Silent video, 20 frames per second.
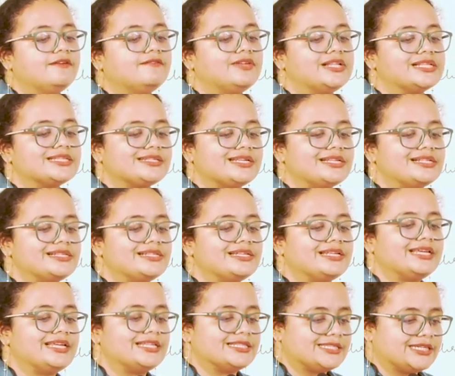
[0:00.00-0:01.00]
We'll still
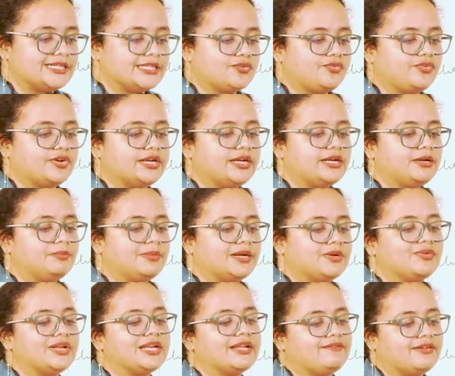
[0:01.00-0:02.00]
in search for it, but
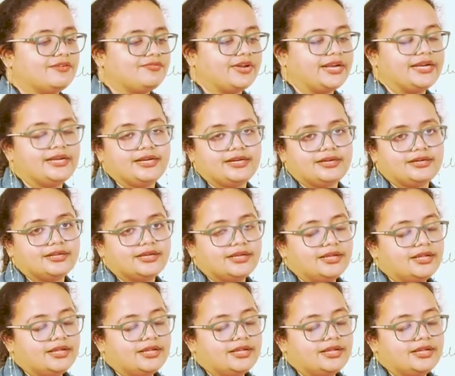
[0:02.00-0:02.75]
we'll never find it.